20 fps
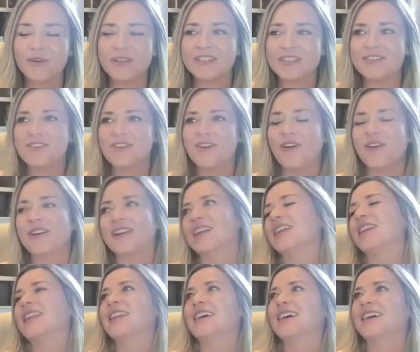it's not.
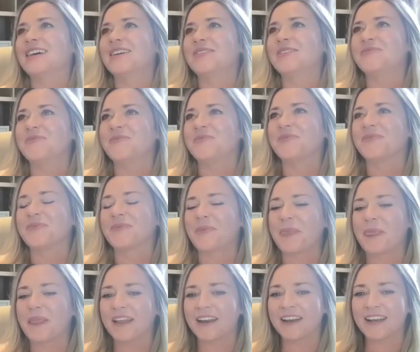And
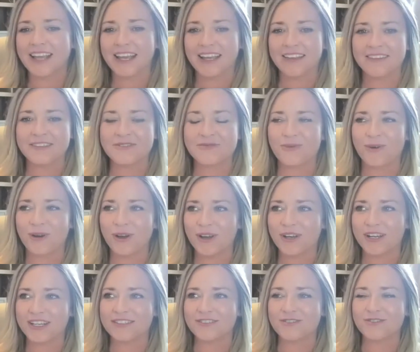again, this
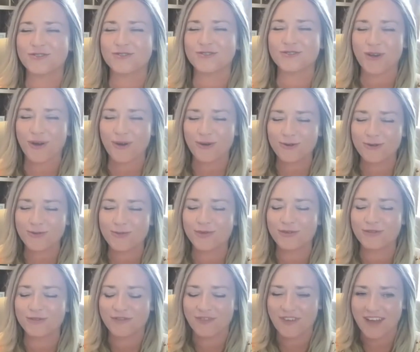work is so
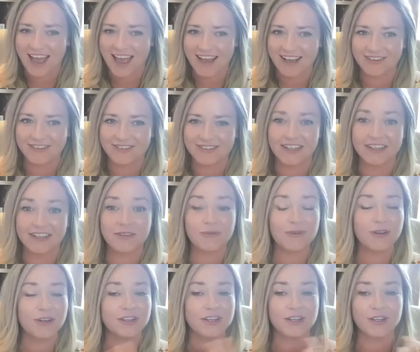profound. Like the
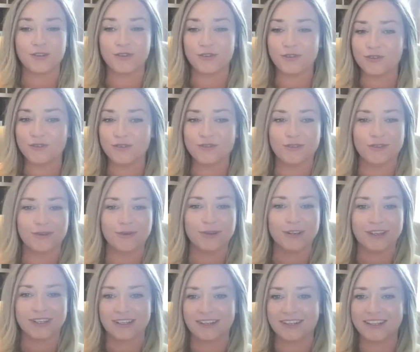work that you do, the
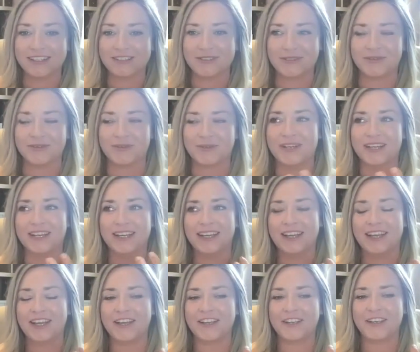work that I do,
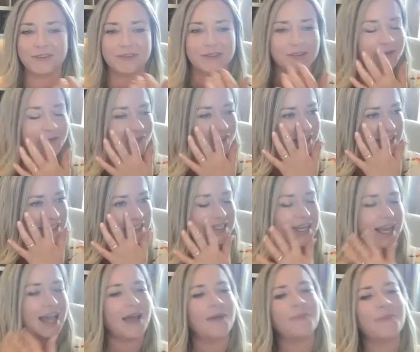you're really
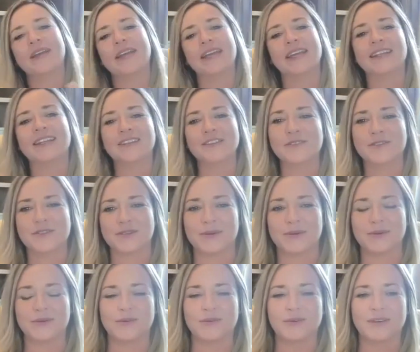tapping
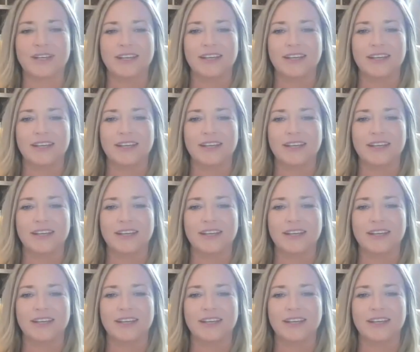into